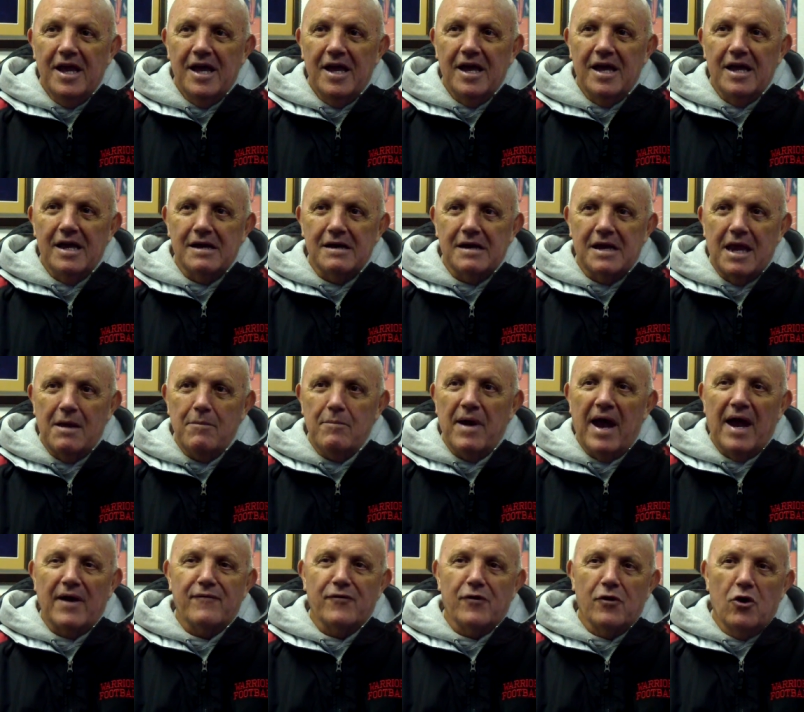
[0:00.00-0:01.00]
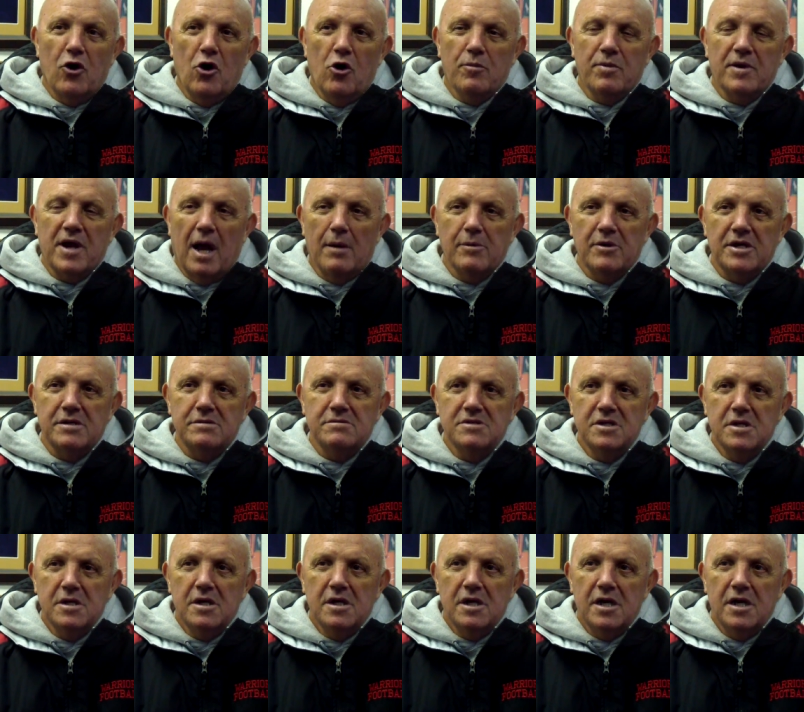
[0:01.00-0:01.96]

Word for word: uh, came back for homecoming,